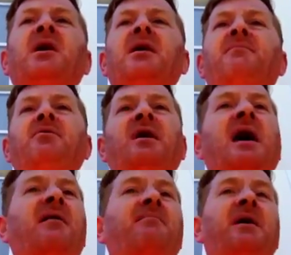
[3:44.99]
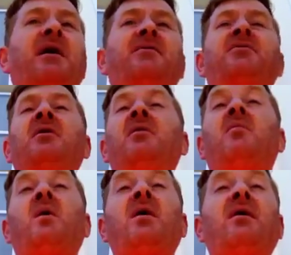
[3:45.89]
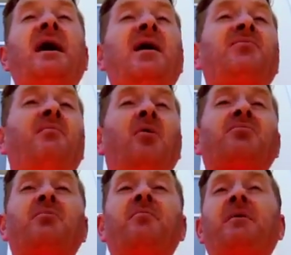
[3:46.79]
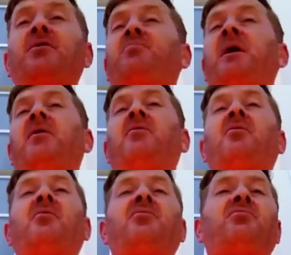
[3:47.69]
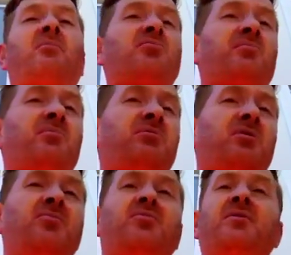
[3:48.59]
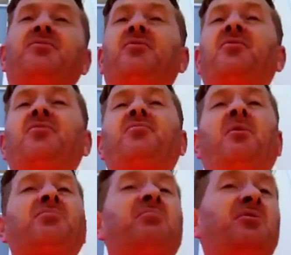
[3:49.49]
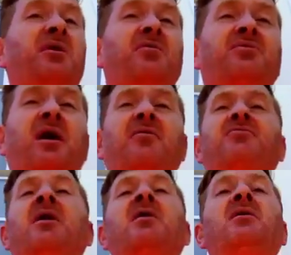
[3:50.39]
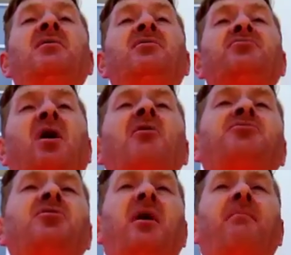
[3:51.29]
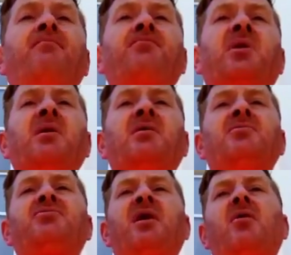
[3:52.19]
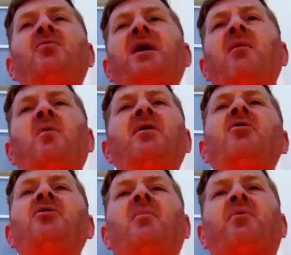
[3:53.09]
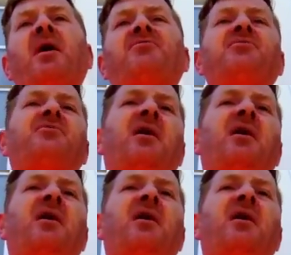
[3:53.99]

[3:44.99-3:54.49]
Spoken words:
If you're at an event where it has multiple face painters, multiple balloon twisters, multiple entertainers, talk to them. Say, okay, what are your prices?